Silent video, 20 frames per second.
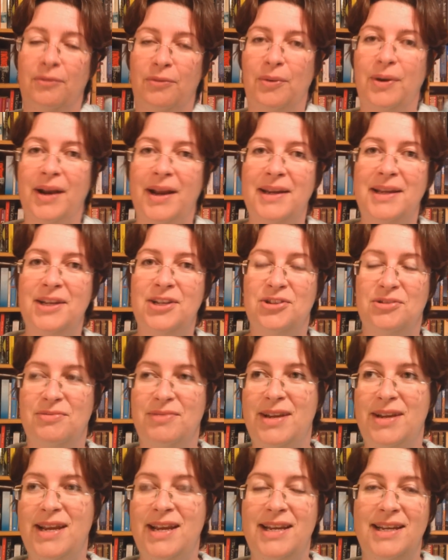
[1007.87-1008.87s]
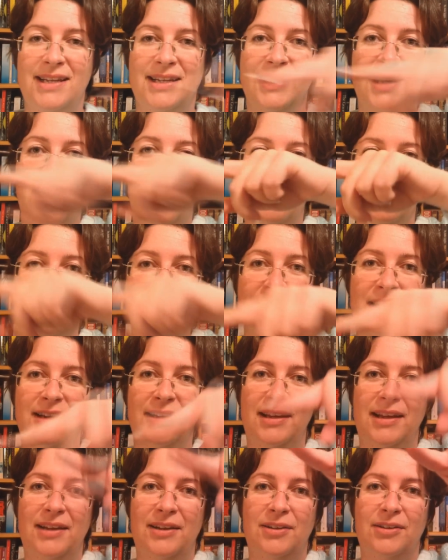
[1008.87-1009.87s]
what I need to read, and now
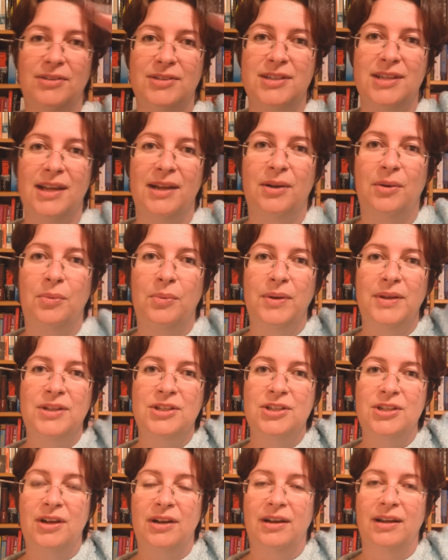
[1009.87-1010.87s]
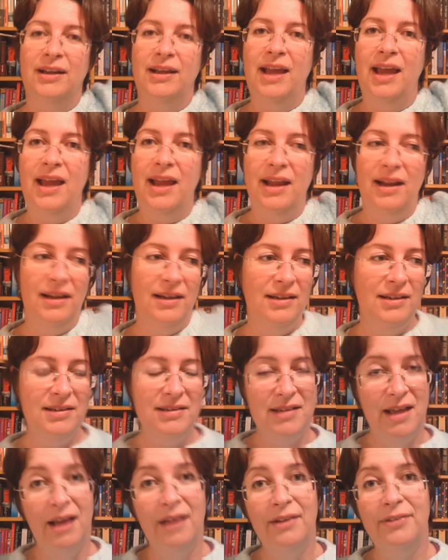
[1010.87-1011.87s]
suddenly it looks like a windsock again in a
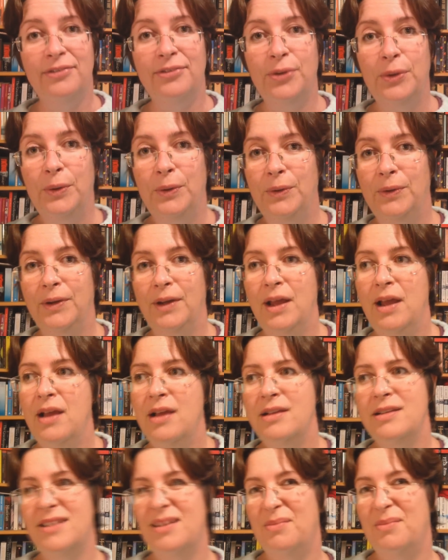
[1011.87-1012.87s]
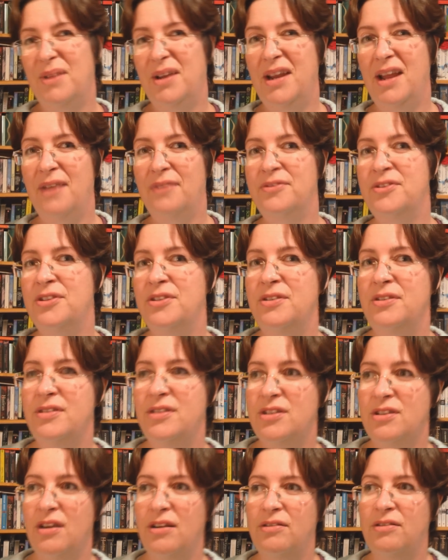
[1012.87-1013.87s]
typhoon. So I'm going to have to
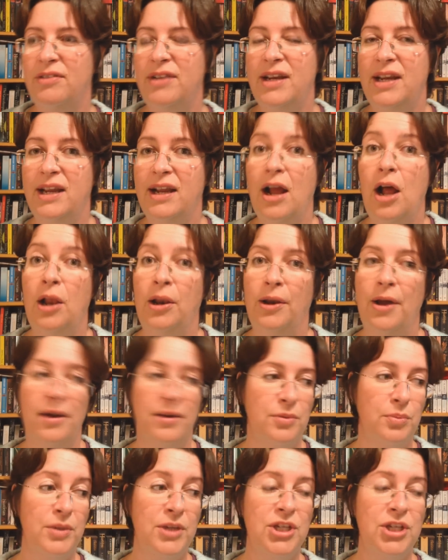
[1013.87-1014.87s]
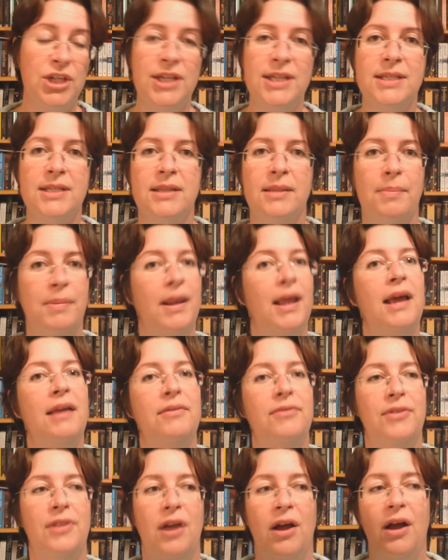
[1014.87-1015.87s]
start reading a lot, which is the
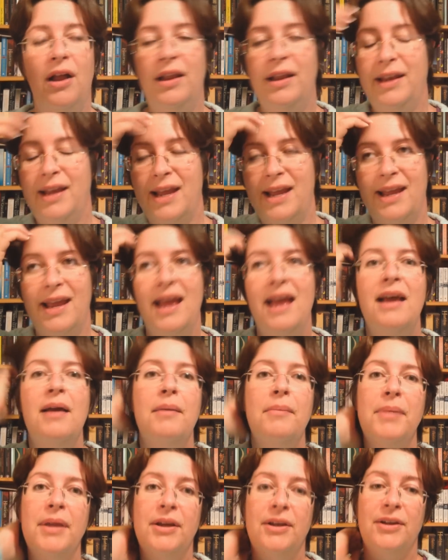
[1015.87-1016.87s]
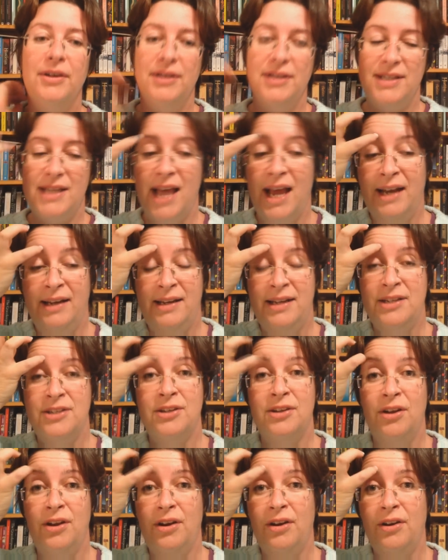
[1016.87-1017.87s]
plan for the holiday, because I need
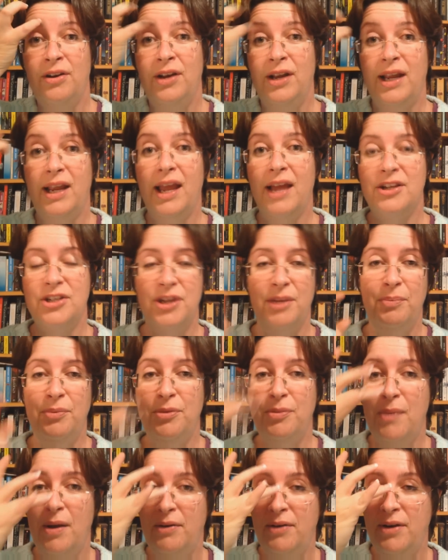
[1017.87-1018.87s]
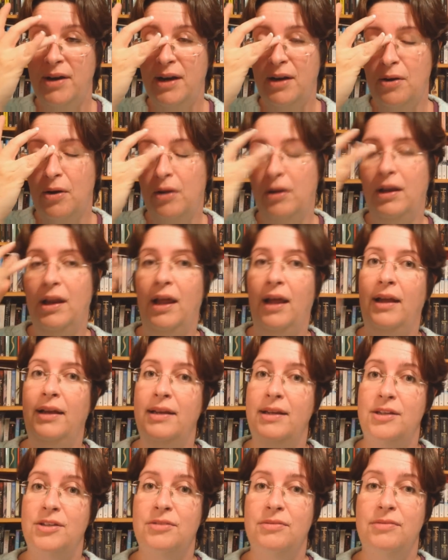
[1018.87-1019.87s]
to not only catch up with my reading goal, I
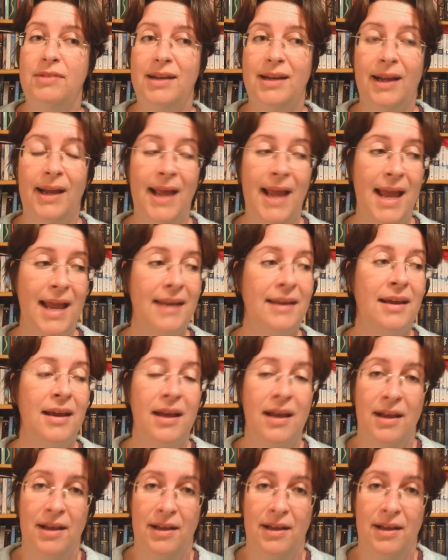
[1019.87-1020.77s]
need to read ahead